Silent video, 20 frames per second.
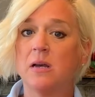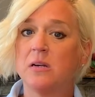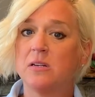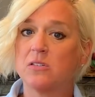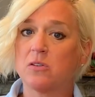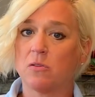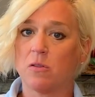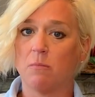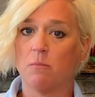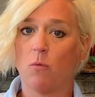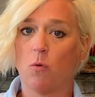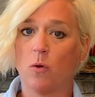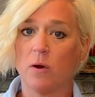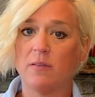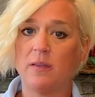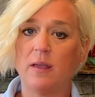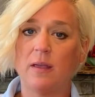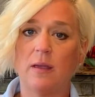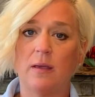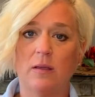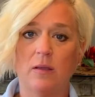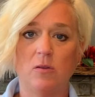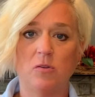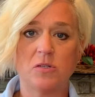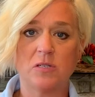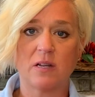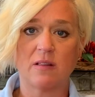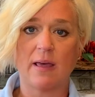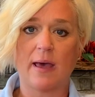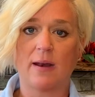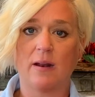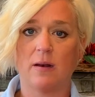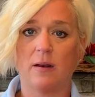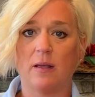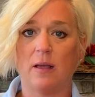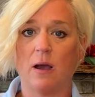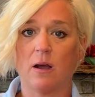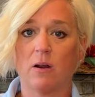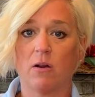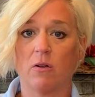So the more they get used to that at a
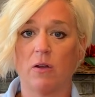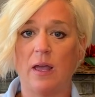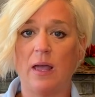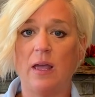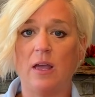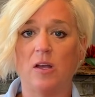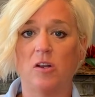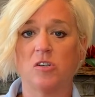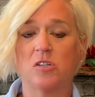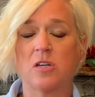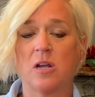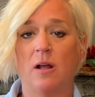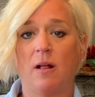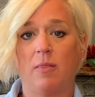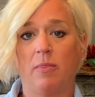younger age,